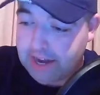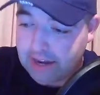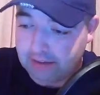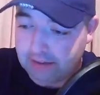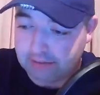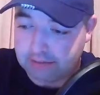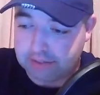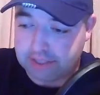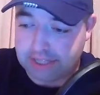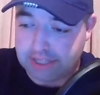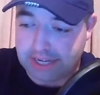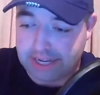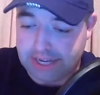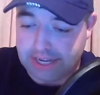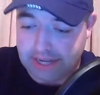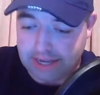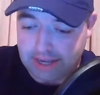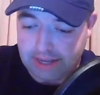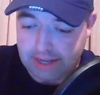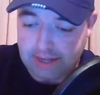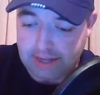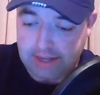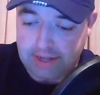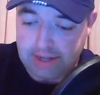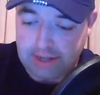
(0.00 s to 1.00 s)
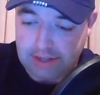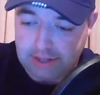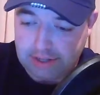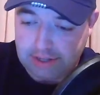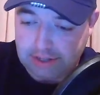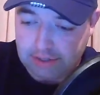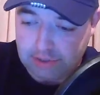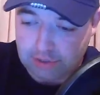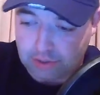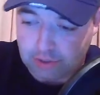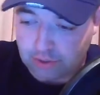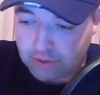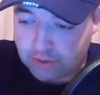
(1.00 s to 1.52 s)
Obviously,
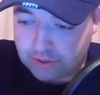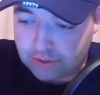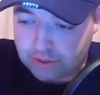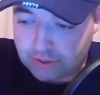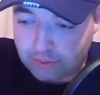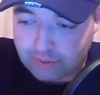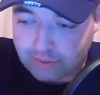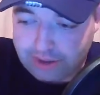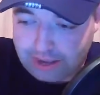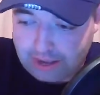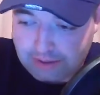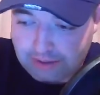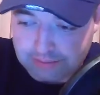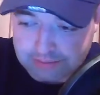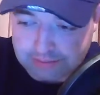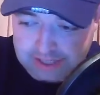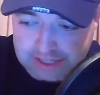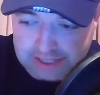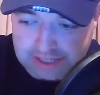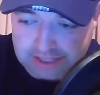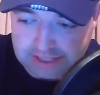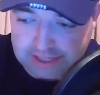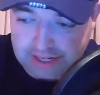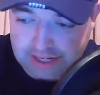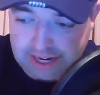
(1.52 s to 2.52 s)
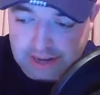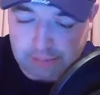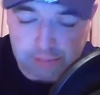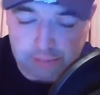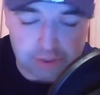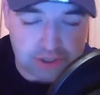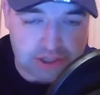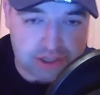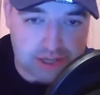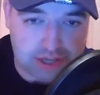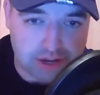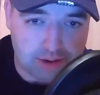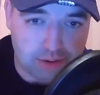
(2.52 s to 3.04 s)
those who have seen the
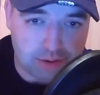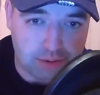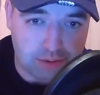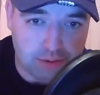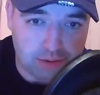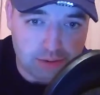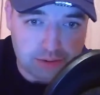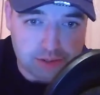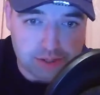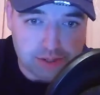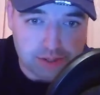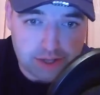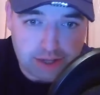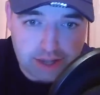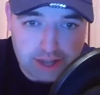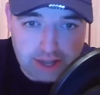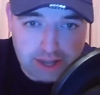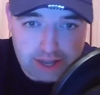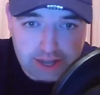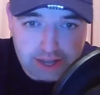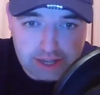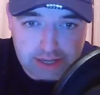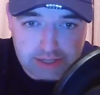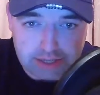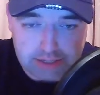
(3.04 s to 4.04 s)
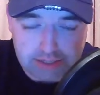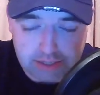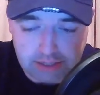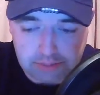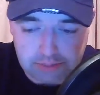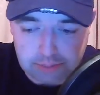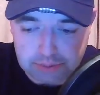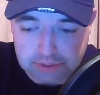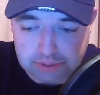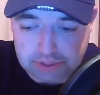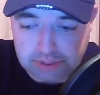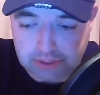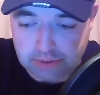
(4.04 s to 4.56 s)
Leopardstown
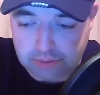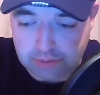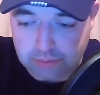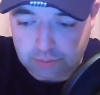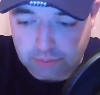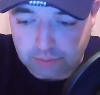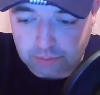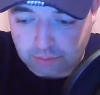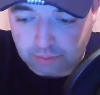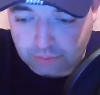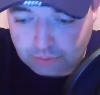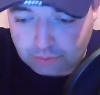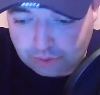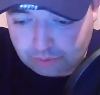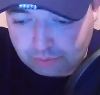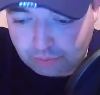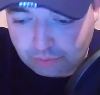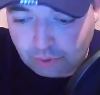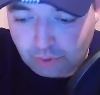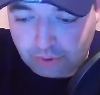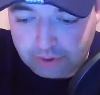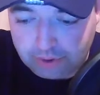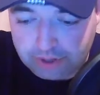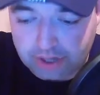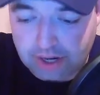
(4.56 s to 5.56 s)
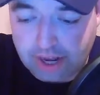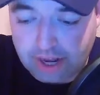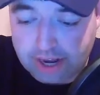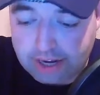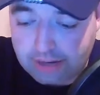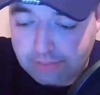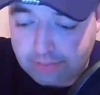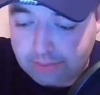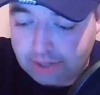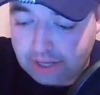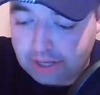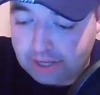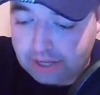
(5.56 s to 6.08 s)
tips will more than likely
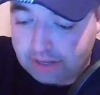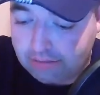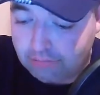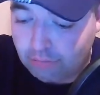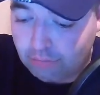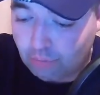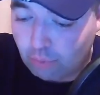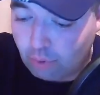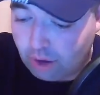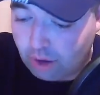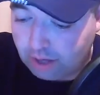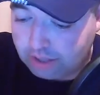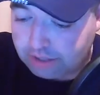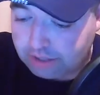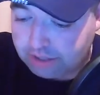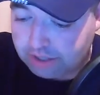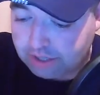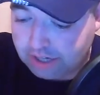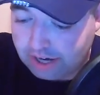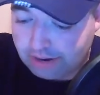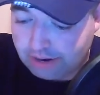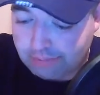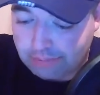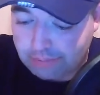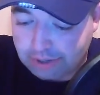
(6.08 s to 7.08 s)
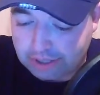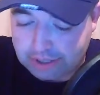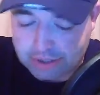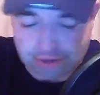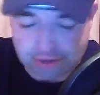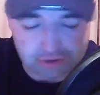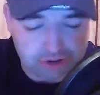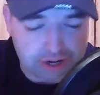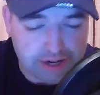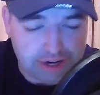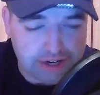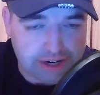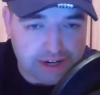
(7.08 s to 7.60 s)
be watching Limerick
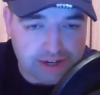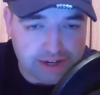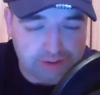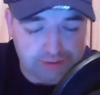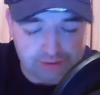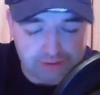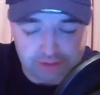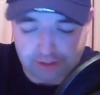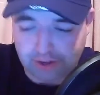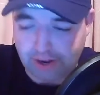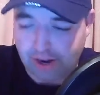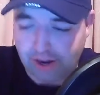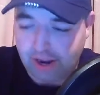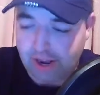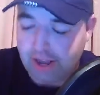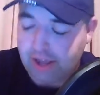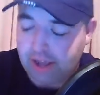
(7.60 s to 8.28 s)
straight after.